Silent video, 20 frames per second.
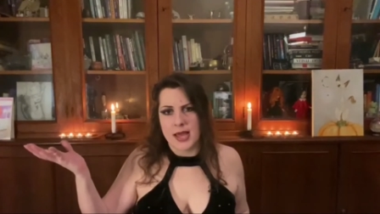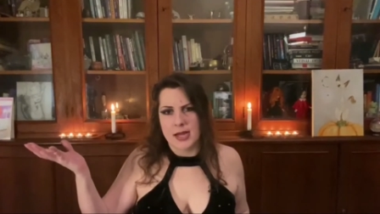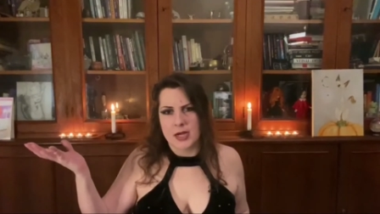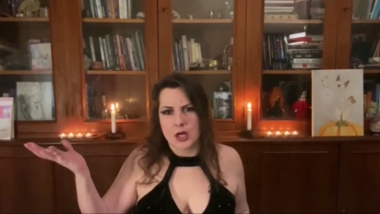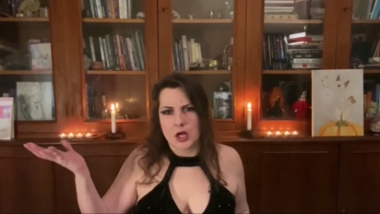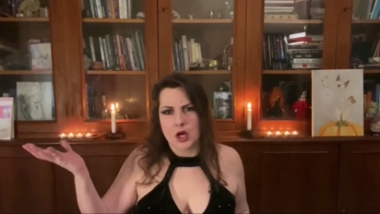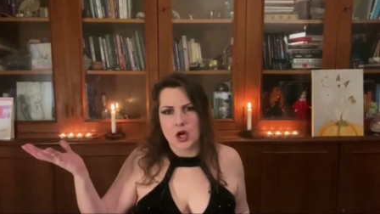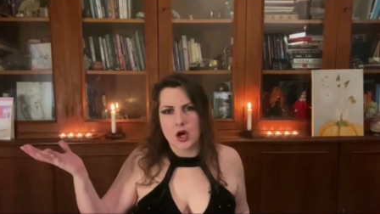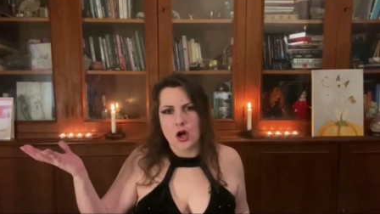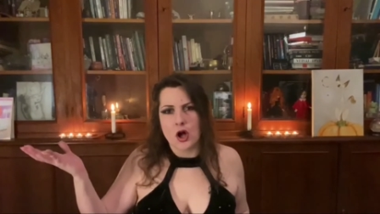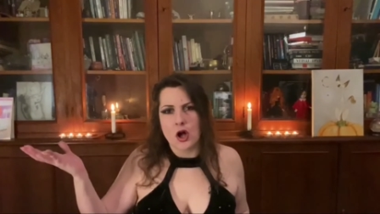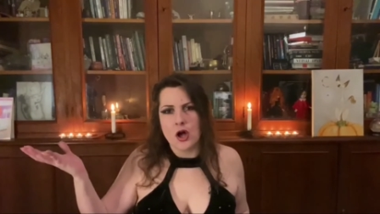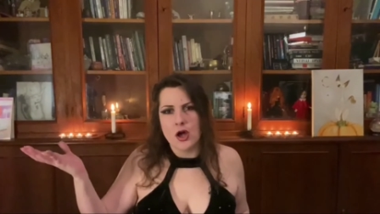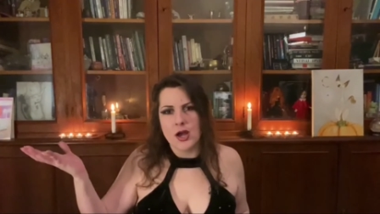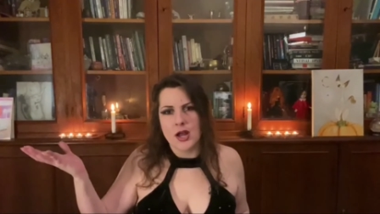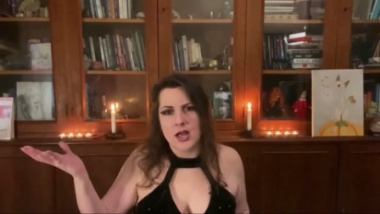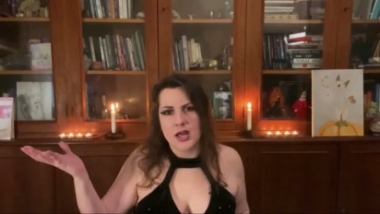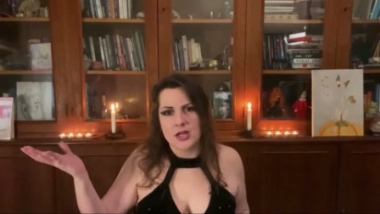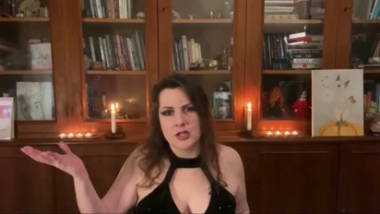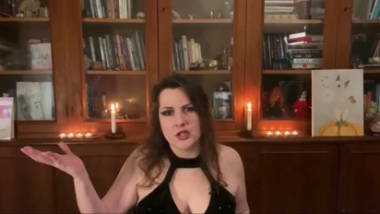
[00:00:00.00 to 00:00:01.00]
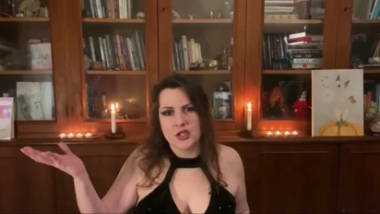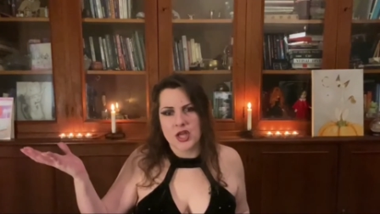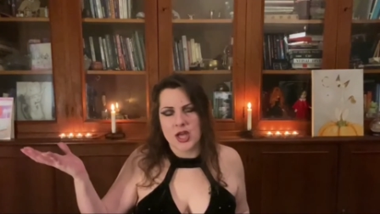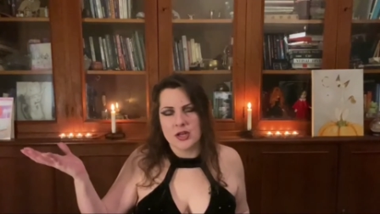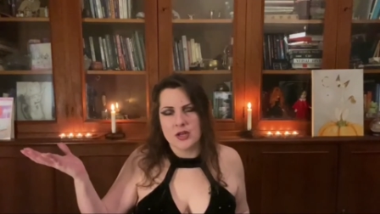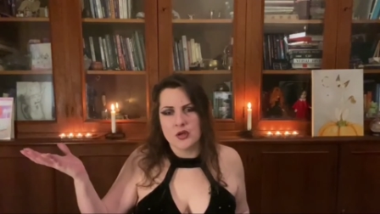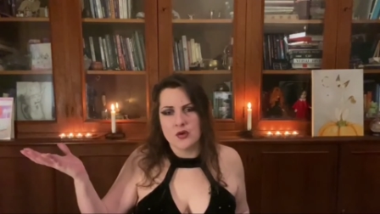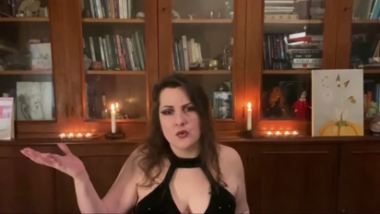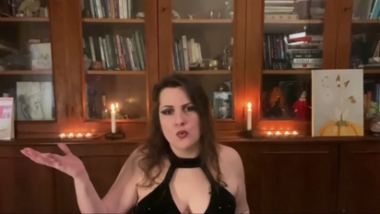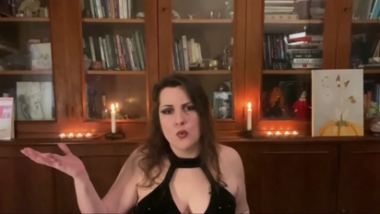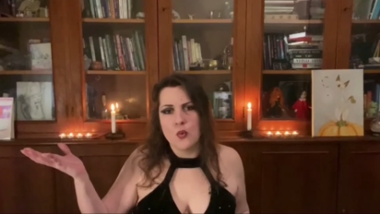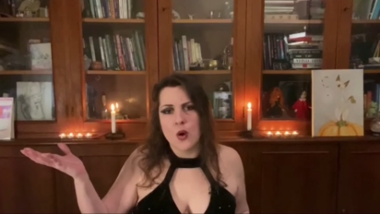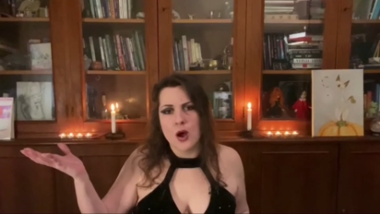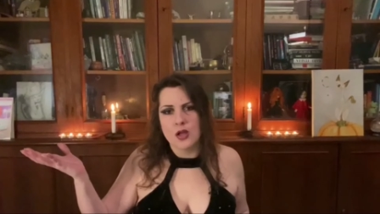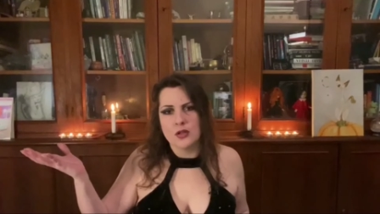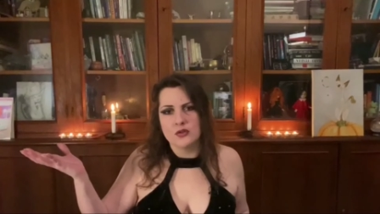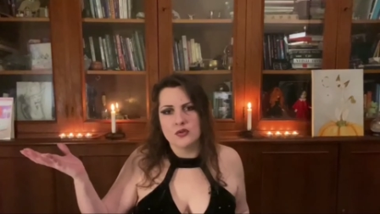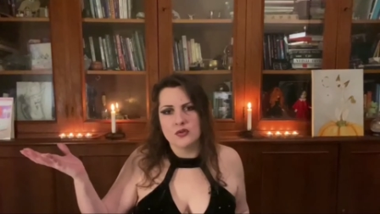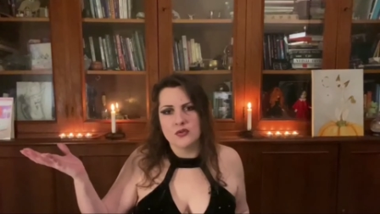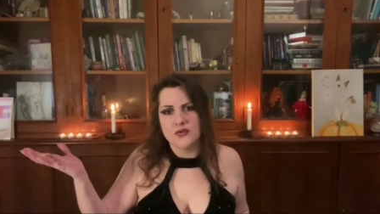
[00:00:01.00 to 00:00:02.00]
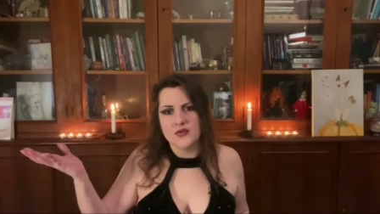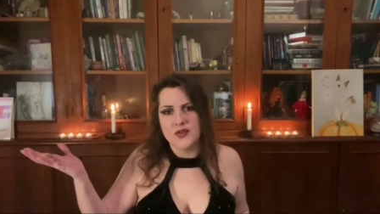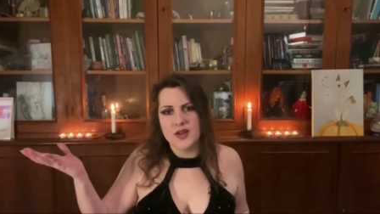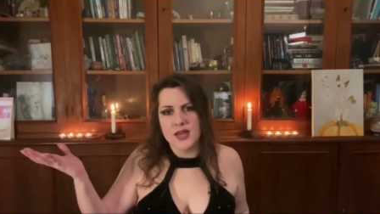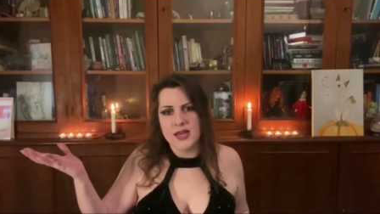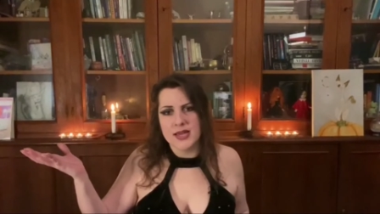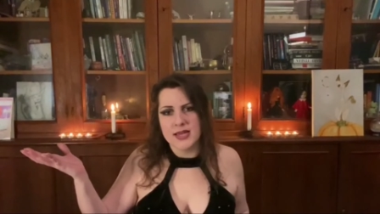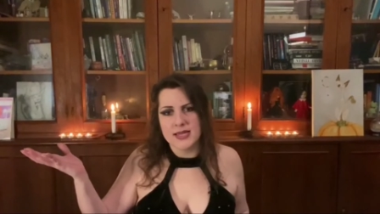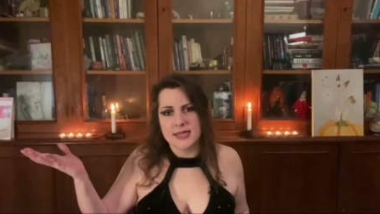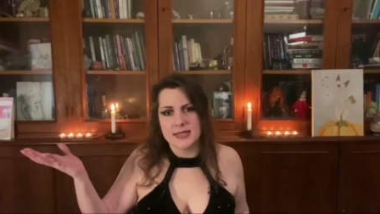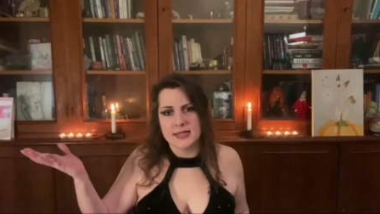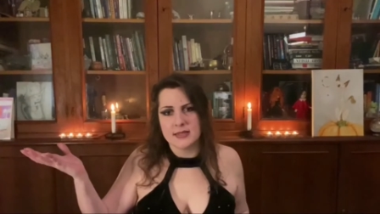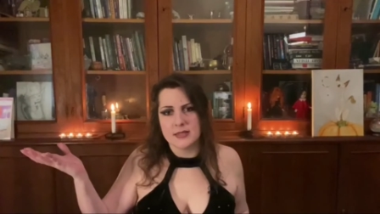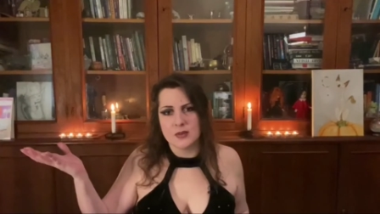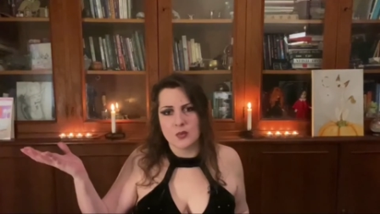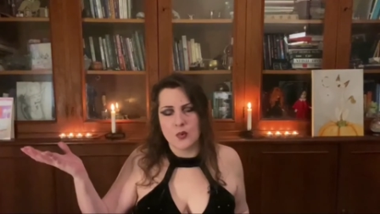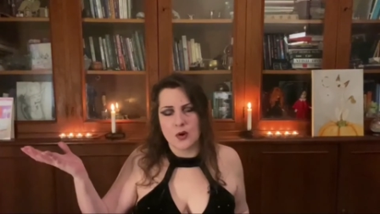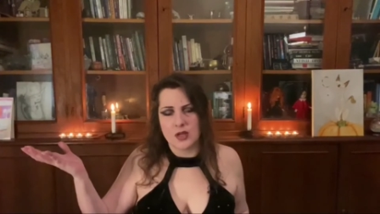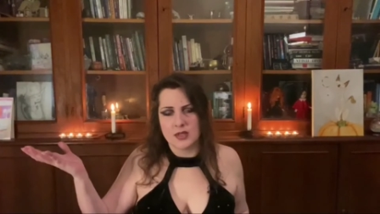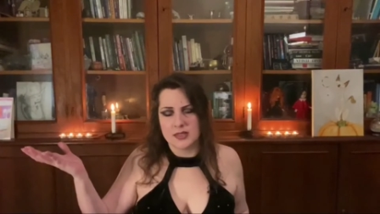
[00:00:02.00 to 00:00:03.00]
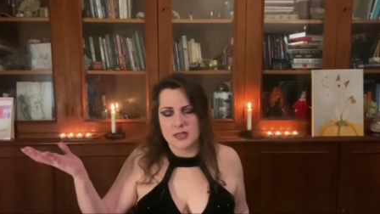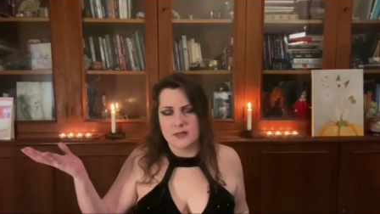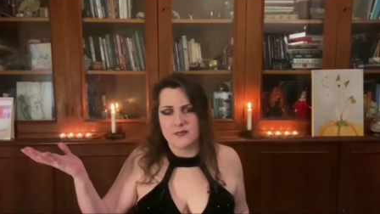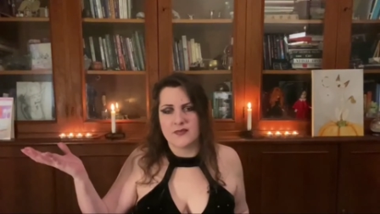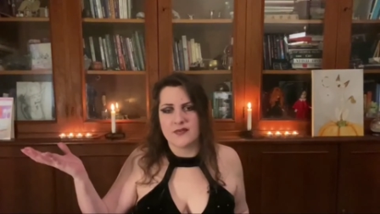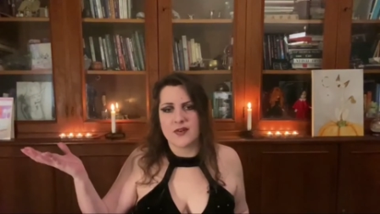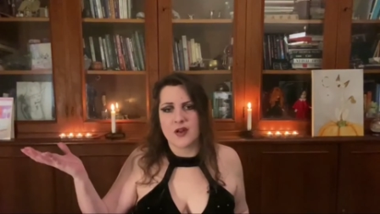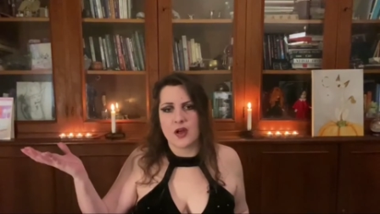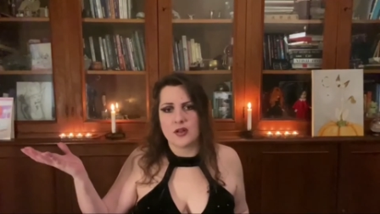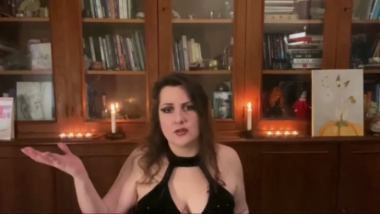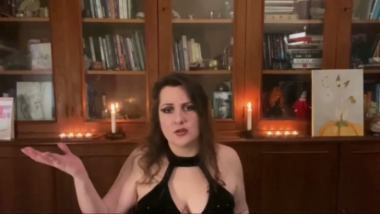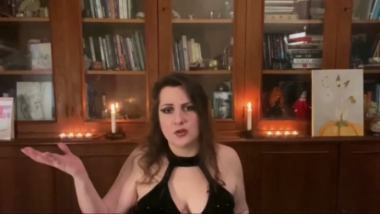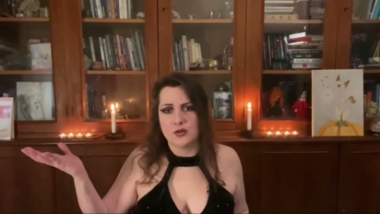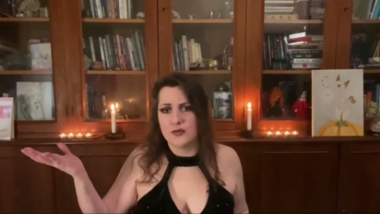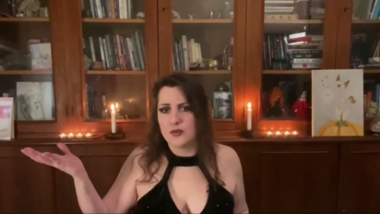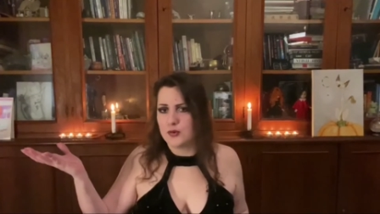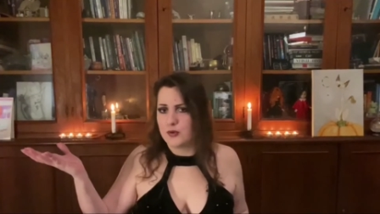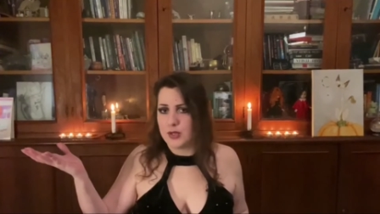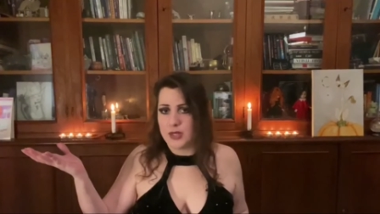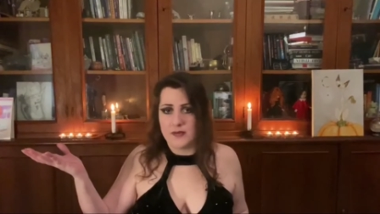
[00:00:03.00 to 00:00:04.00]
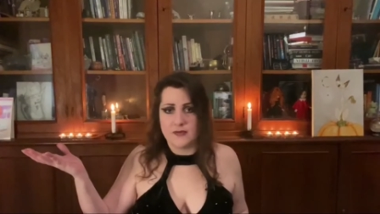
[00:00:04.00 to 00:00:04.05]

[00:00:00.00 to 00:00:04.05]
and courage, and you want to face what's in front of you,